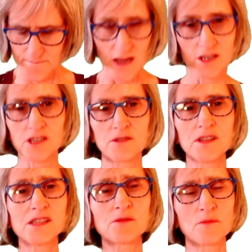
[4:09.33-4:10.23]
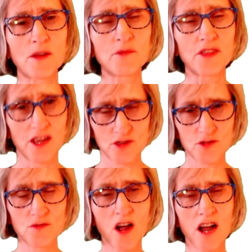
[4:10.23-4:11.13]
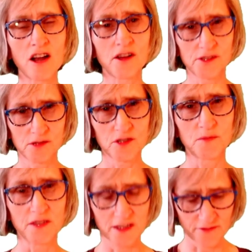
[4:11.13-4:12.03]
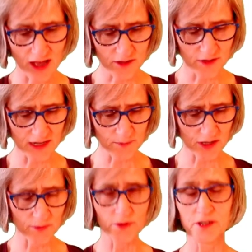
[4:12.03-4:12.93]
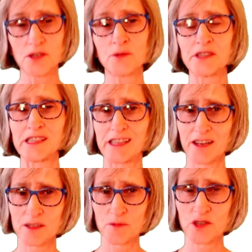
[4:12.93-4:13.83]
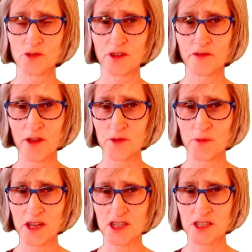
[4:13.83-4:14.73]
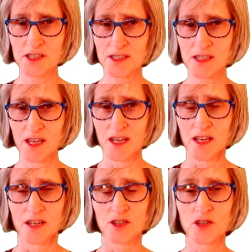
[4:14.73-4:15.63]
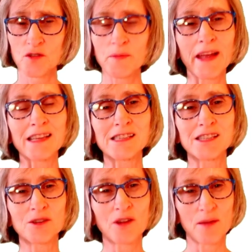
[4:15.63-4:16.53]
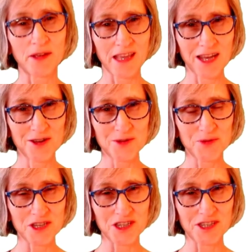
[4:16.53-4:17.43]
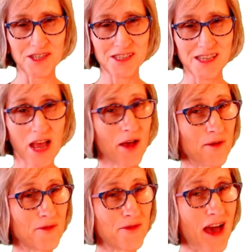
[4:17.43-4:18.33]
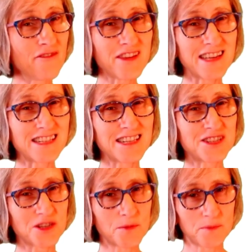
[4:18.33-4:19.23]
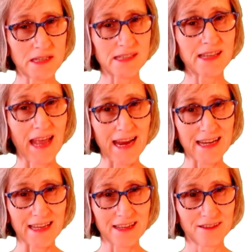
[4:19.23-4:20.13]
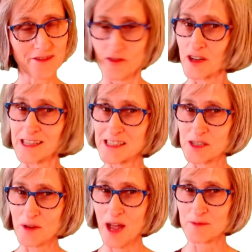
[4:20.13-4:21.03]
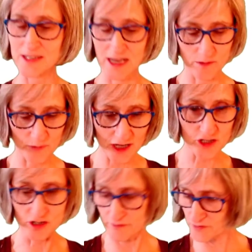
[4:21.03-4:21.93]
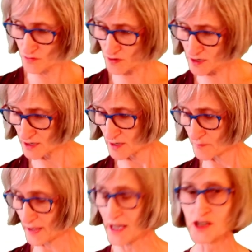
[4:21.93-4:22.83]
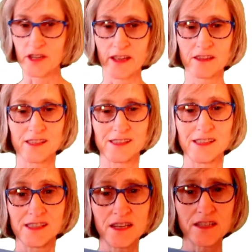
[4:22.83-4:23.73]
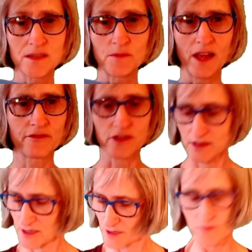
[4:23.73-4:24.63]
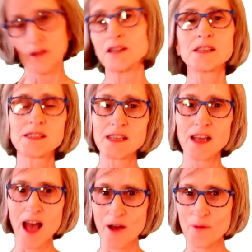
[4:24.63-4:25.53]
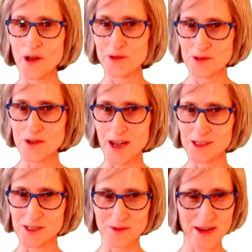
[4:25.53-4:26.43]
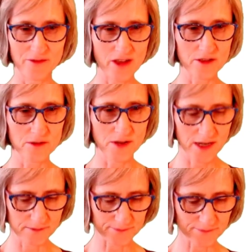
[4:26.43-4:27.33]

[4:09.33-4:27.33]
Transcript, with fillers: Students, remember that you are also to be evaluating people, and you will send me your evaluations to my Instagram account, which is That Vegan Teacher, Miss Kadie for Instagram. Take a picture of your page like this and send it to me after. We're gonna see how well you guys do at evaluating.